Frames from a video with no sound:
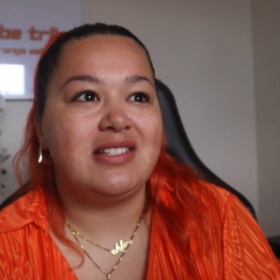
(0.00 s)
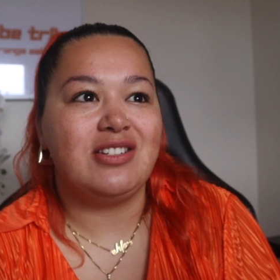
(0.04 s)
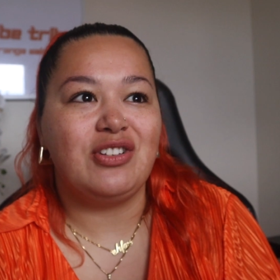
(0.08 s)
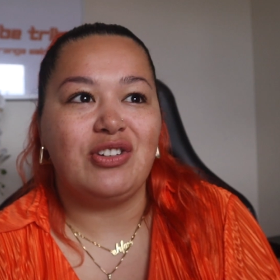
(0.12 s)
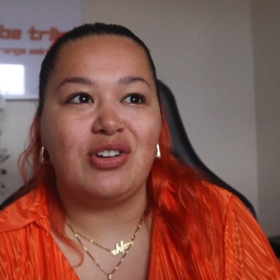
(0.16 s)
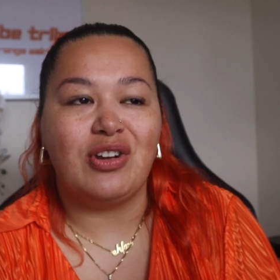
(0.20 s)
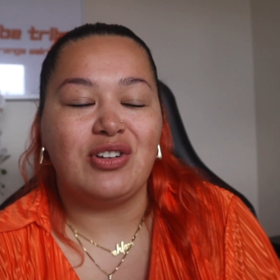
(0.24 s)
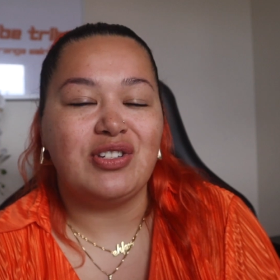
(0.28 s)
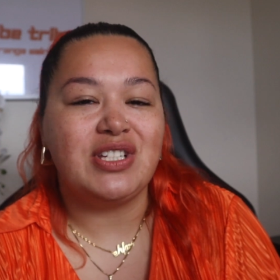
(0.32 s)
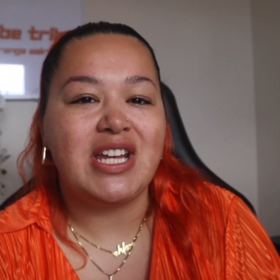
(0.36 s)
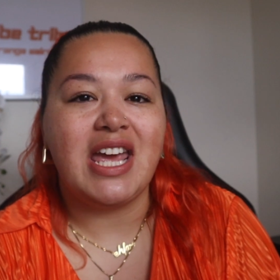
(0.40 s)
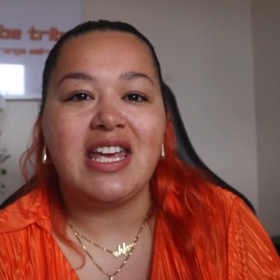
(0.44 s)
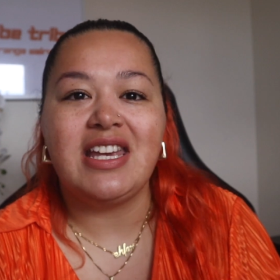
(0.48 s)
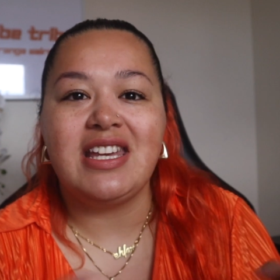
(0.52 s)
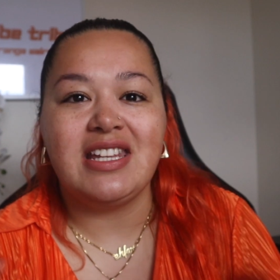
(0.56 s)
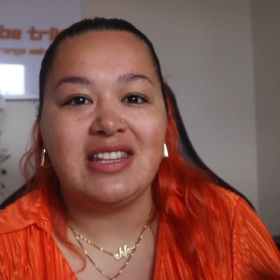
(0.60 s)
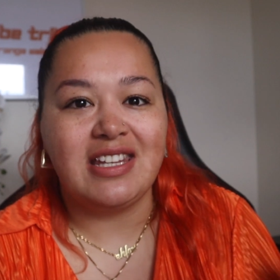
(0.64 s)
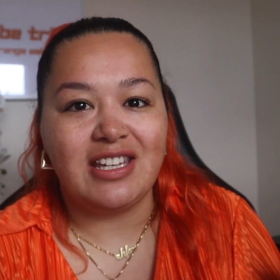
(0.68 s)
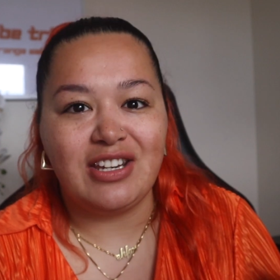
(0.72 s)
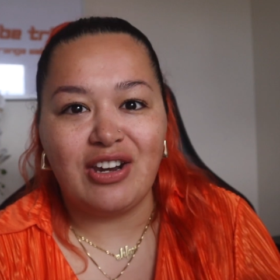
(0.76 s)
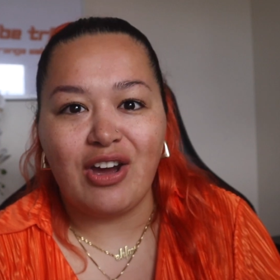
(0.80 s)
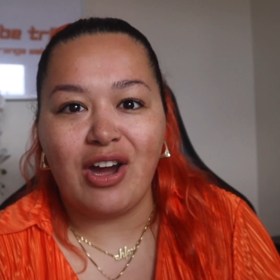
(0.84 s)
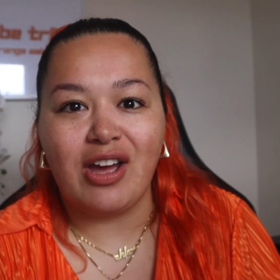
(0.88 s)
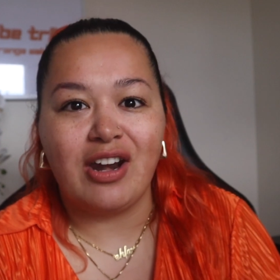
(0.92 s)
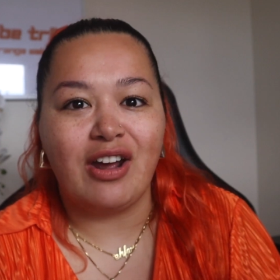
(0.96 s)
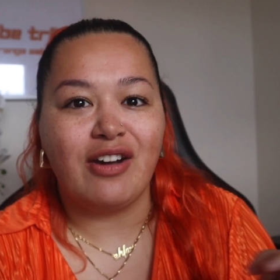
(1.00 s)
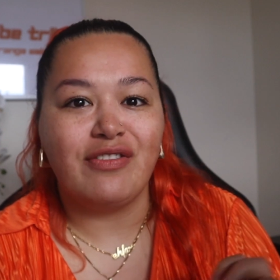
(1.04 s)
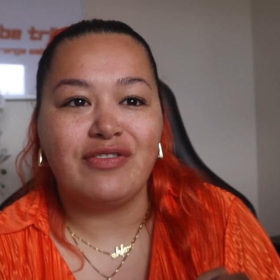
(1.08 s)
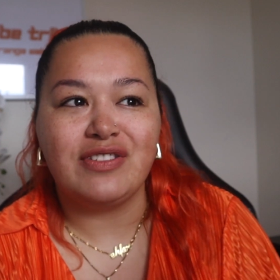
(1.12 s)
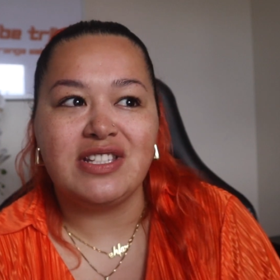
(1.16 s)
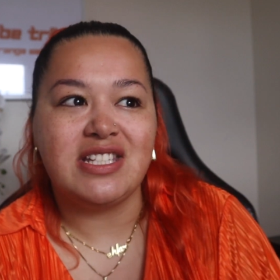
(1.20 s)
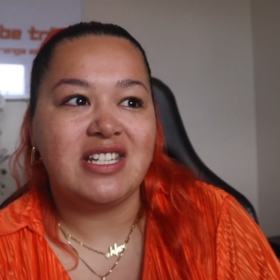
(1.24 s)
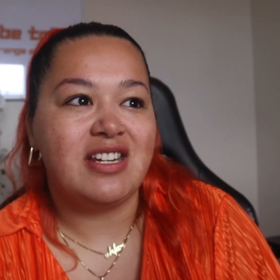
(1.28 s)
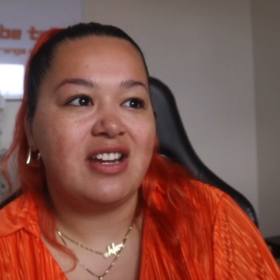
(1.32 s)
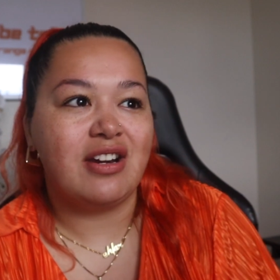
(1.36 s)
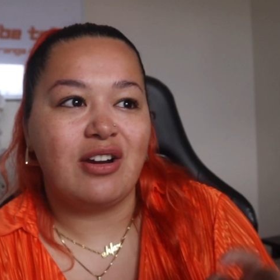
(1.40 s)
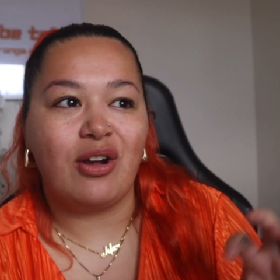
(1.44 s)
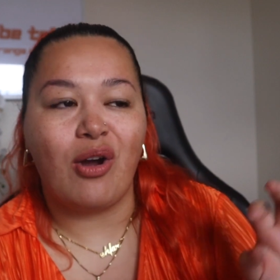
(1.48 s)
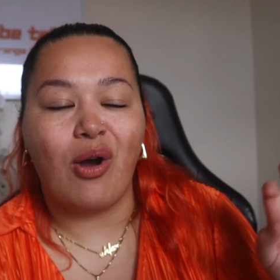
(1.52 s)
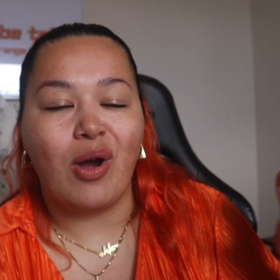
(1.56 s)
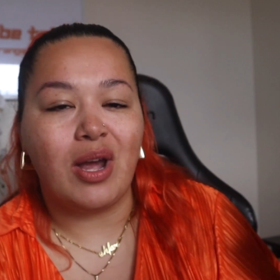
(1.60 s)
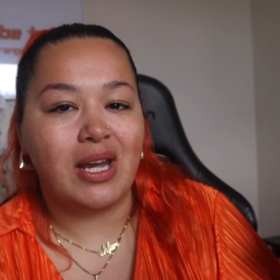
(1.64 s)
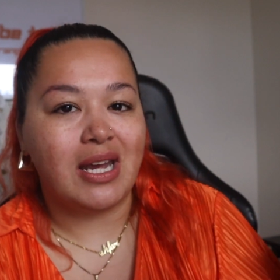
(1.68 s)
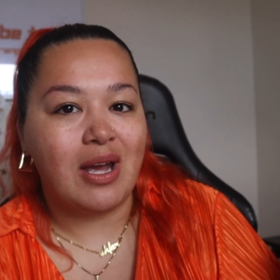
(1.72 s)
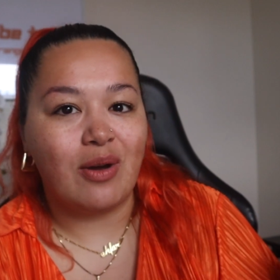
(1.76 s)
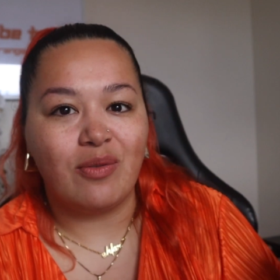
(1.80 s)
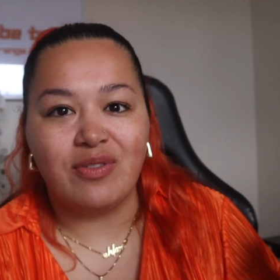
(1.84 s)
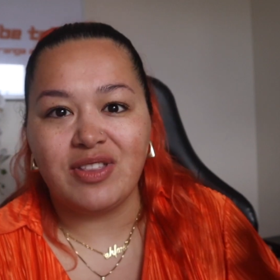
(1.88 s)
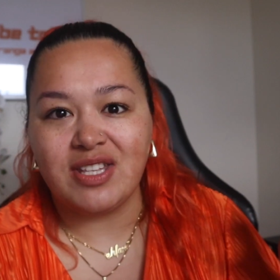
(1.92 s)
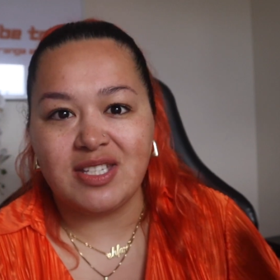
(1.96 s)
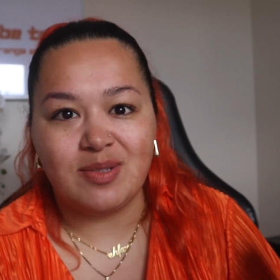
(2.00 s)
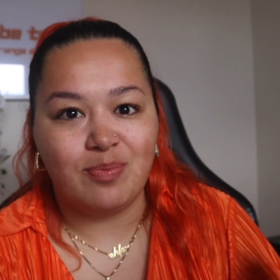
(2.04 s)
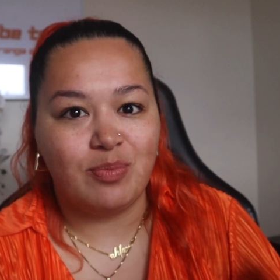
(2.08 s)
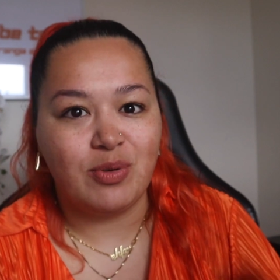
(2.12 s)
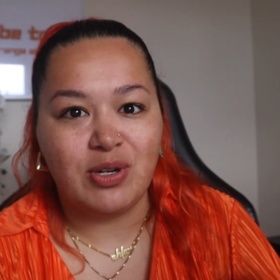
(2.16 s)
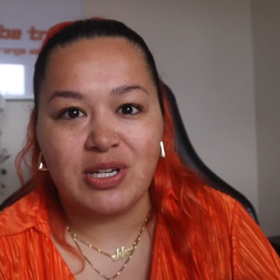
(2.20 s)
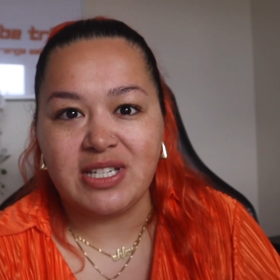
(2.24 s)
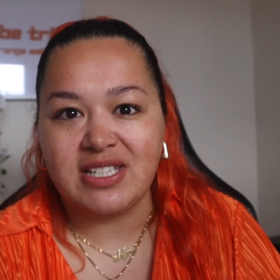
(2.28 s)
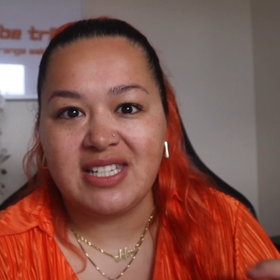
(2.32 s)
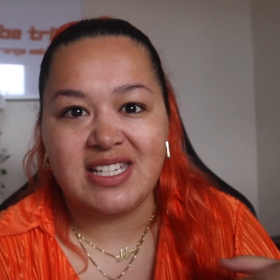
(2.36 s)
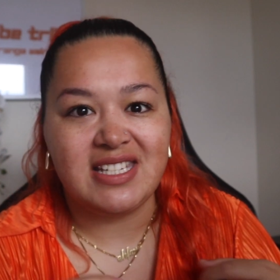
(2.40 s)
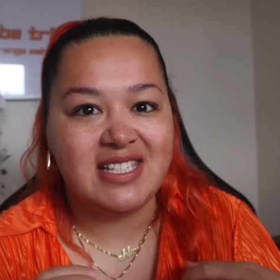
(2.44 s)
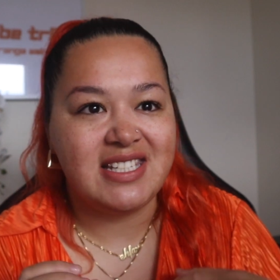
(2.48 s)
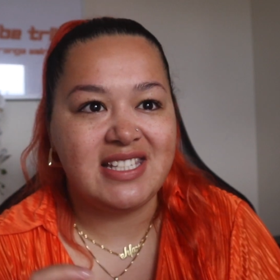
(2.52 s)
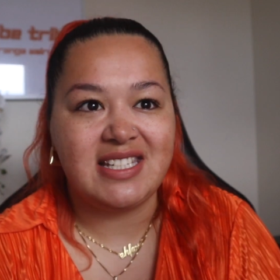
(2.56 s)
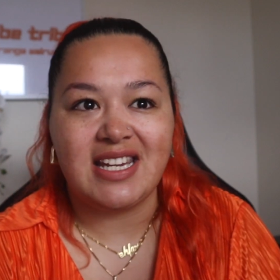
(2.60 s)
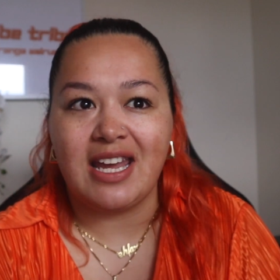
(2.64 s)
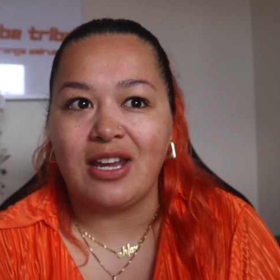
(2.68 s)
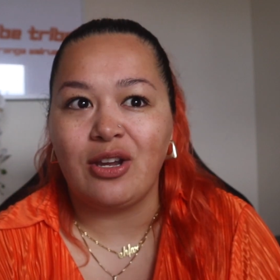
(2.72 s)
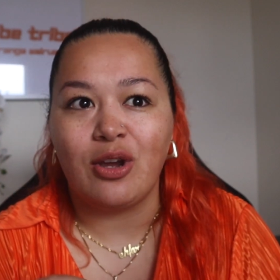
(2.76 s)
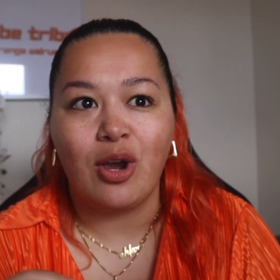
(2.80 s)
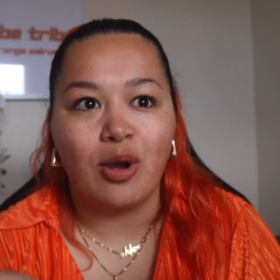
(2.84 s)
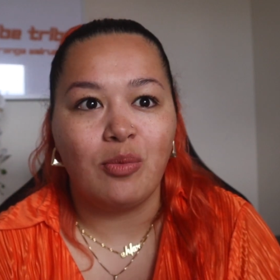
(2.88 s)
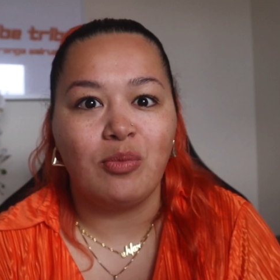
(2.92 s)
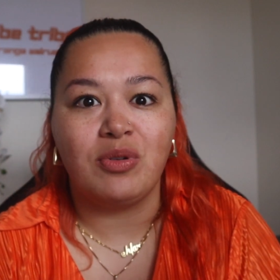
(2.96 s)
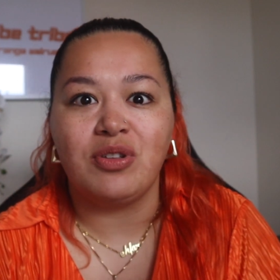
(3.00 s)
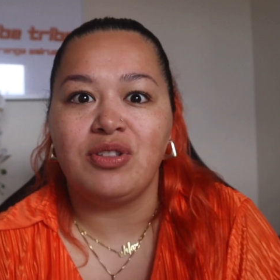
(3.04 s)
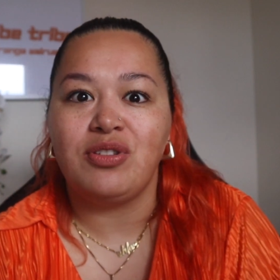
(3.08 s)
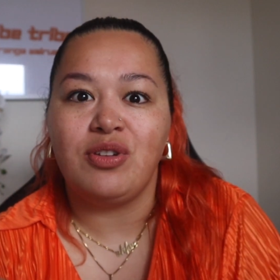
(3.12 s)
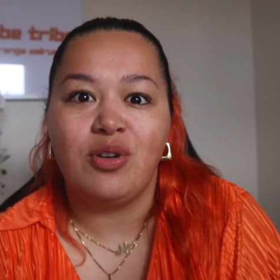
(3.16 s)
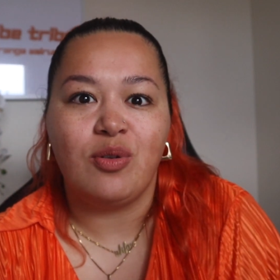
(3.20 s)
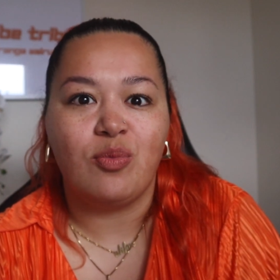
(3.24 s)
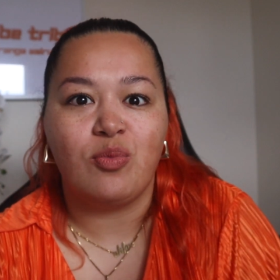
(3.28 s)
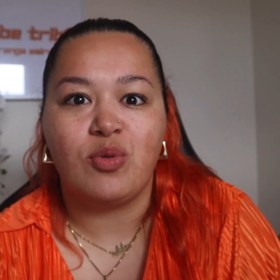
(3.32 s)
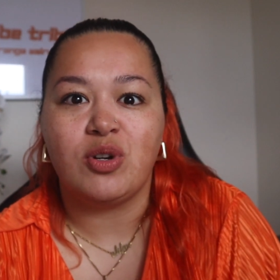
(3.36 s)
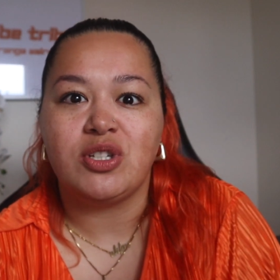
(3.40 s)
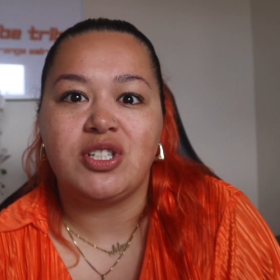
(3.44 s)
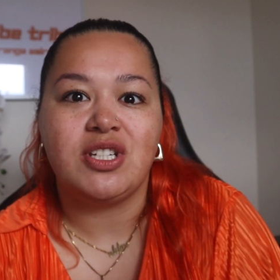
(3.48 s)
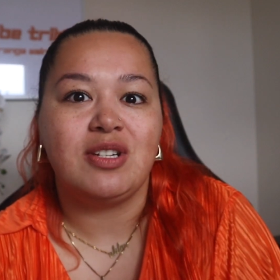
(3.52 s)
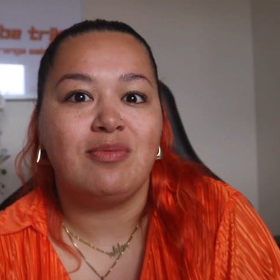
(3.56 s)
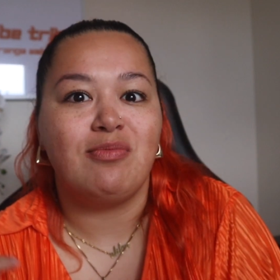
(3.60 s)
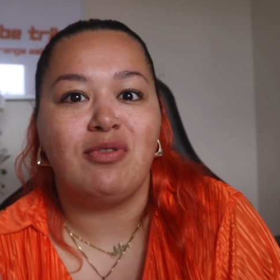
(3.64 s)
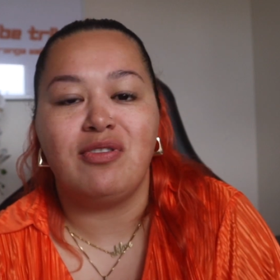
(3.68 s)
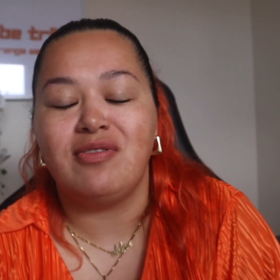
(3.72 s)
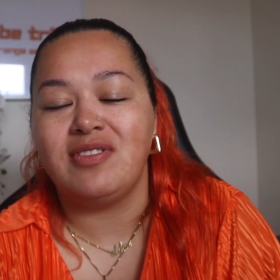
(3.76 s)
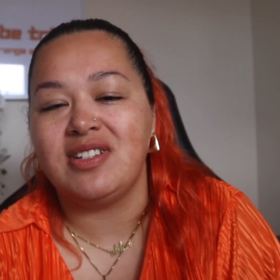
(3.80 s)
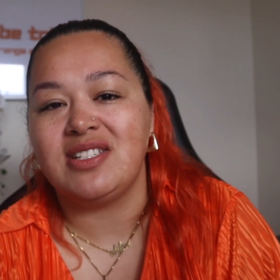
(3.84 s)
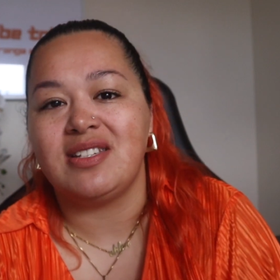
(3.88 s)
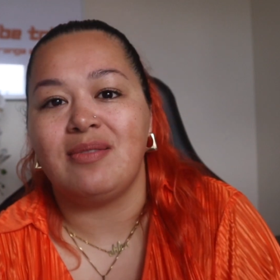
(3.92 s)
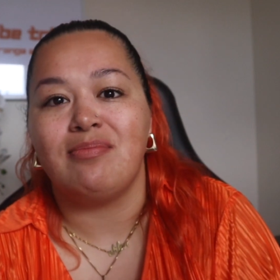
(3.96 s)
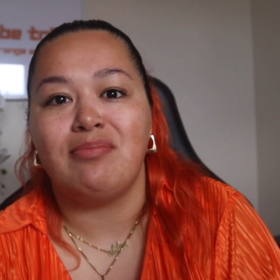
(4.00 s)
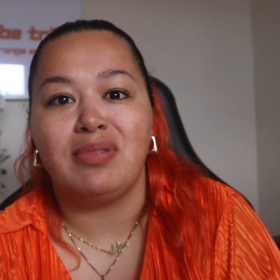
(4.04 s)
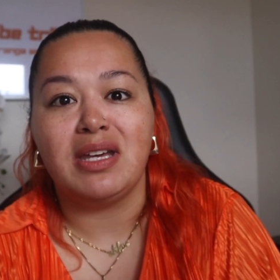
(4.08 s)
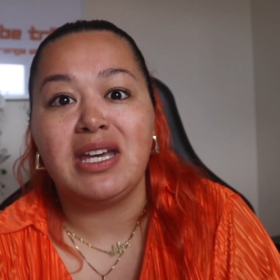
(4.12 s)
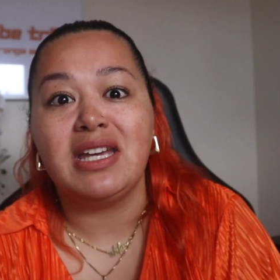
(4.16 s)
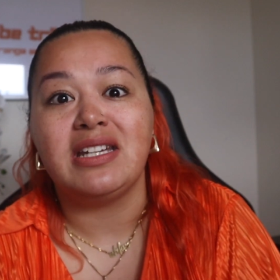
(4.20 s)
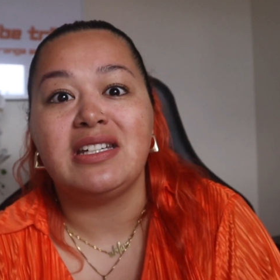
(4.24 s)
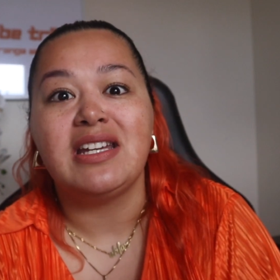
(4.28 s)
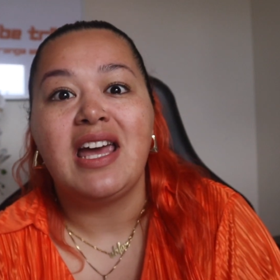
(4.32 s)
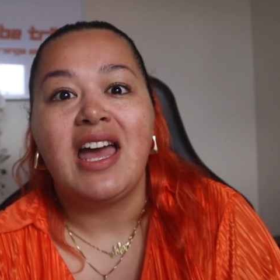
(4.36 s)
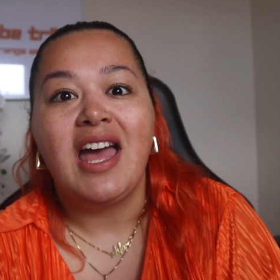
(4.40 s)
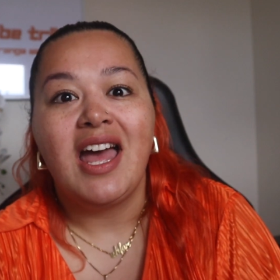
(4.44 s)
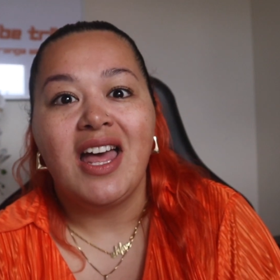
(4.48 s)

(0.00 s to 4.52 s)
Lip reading: you know, taking the night off instead of going out with his boys, he's staying home with you and watching movies in bed.